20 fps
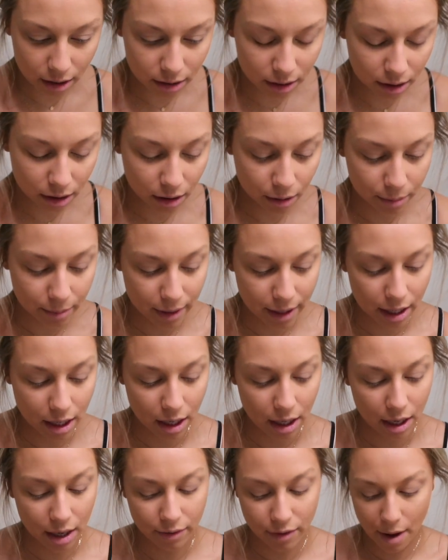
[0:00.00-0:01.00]
a little
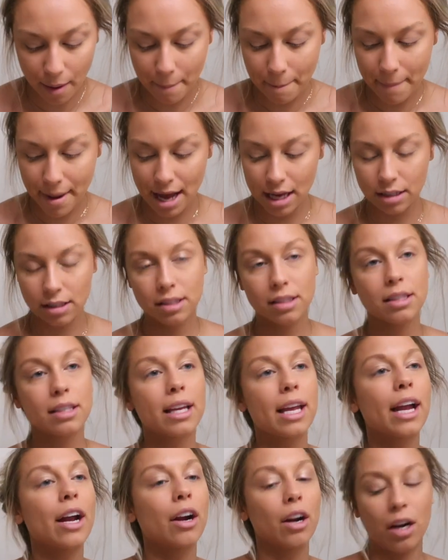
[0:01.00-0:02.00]
bit of
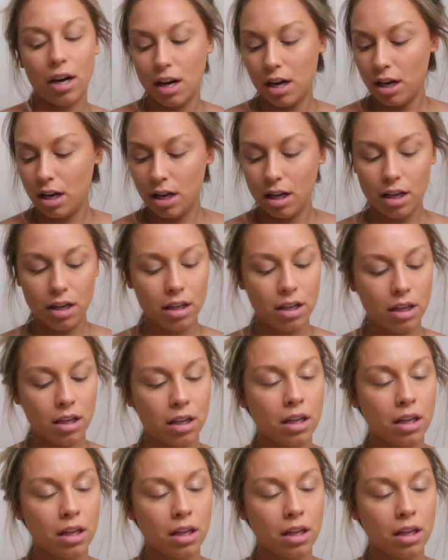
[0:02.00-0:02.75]
mascara,